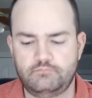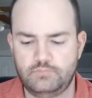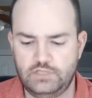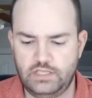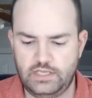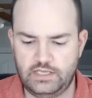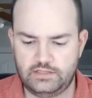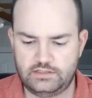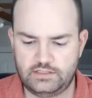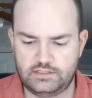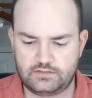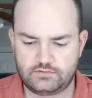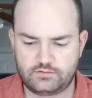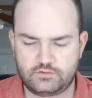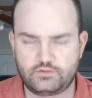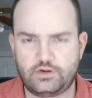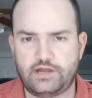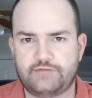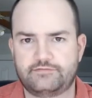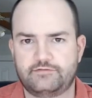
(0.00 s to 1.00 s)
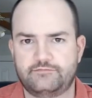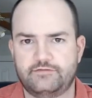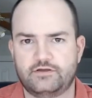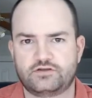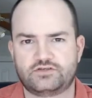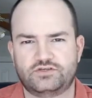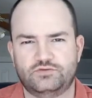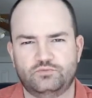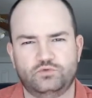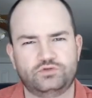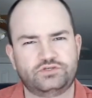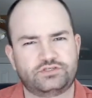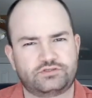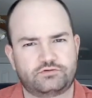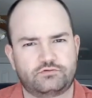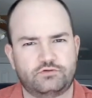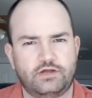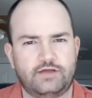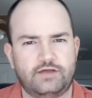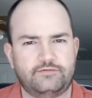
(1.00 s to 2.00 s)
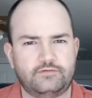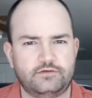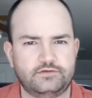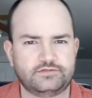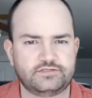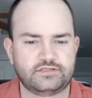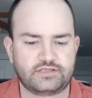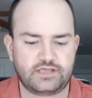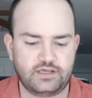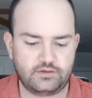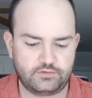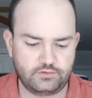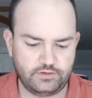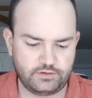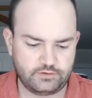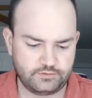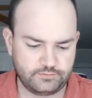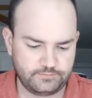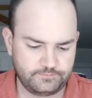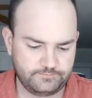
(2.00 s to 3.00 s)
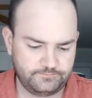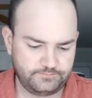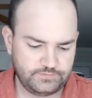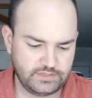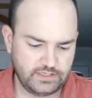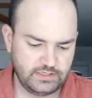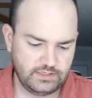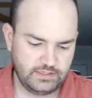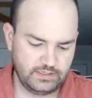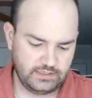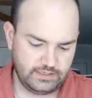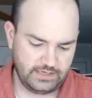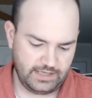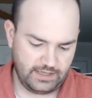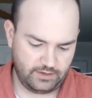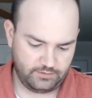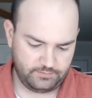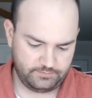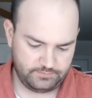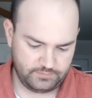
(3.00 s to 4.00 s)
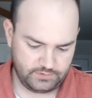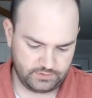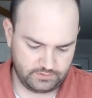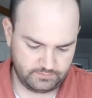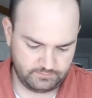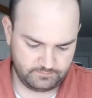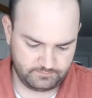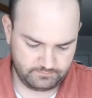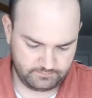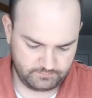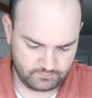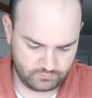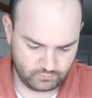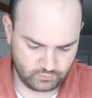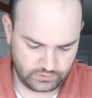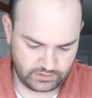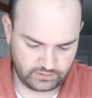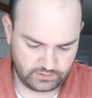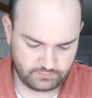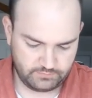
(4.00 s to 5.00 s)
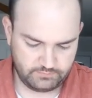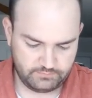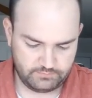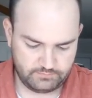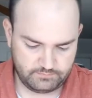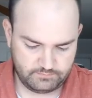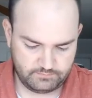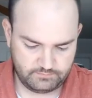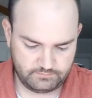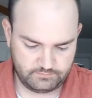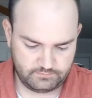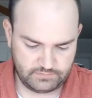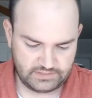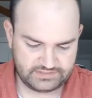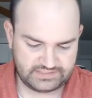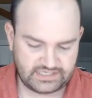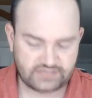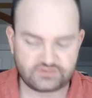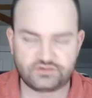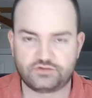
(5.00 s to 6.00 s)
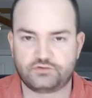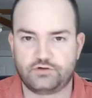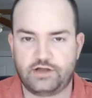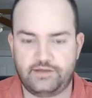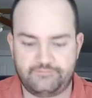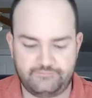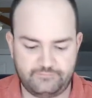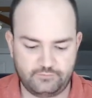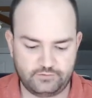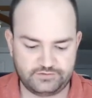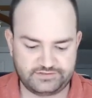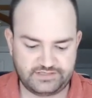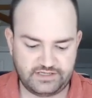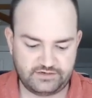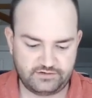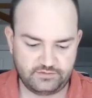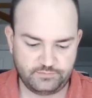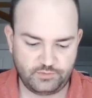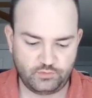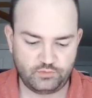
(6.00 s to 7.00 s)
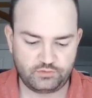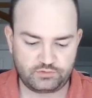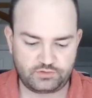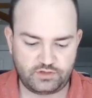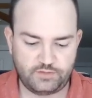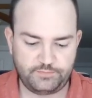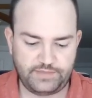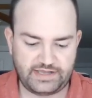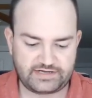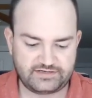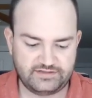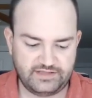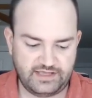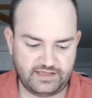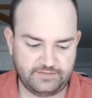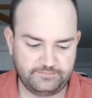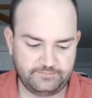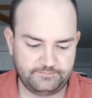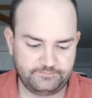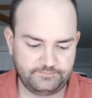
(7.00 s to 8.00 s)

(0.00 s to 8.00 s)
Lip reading: And then graph the function. We'll just graph it using the calculator. Now, well, it's actually graphed for us down here, but we'll come back to that.